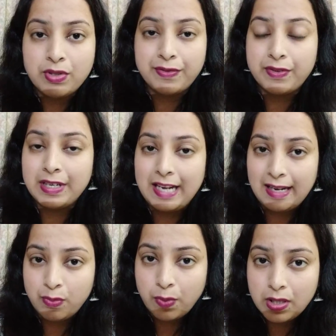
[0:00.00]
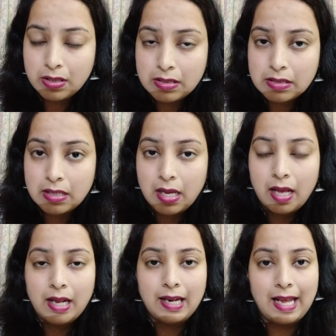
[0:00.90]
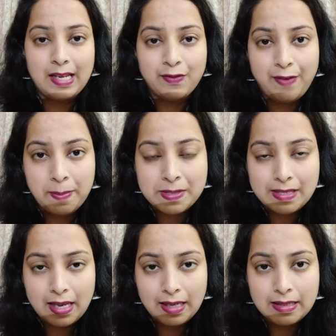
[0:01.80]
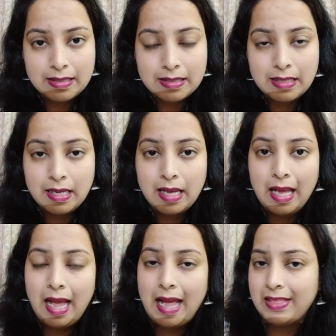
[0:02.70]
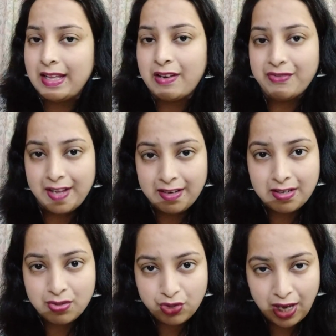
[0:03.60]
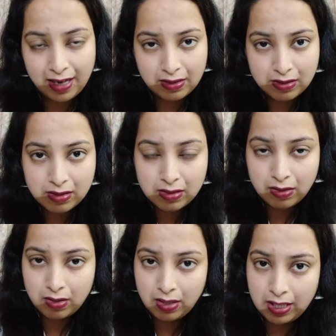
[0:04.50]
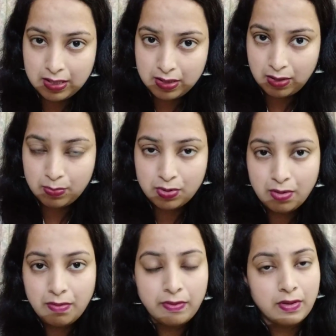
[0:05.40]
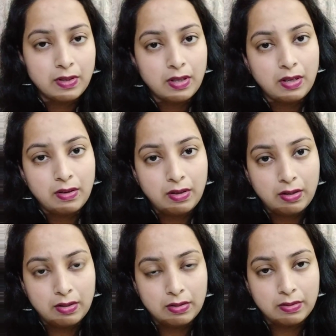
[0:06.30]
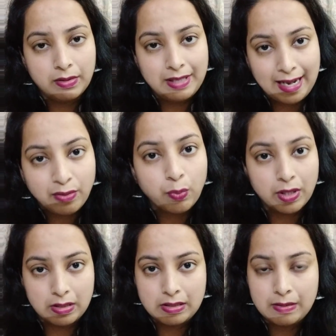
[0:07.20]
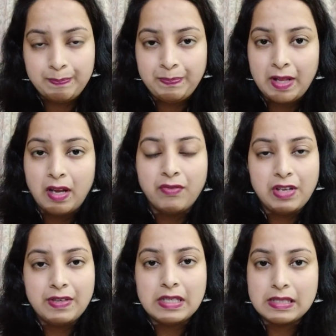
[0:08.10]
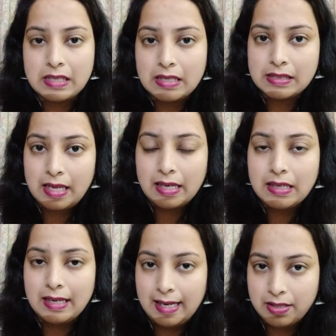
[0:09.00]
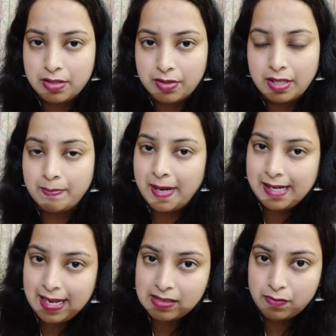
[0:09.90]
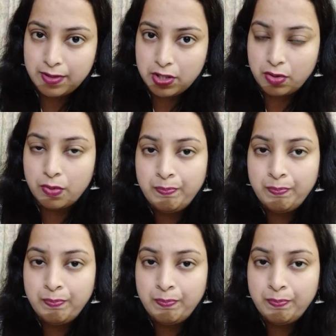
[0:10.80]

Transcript: different networks like websites, and there are various channels in terms of networks. We will discuss that later in my next video.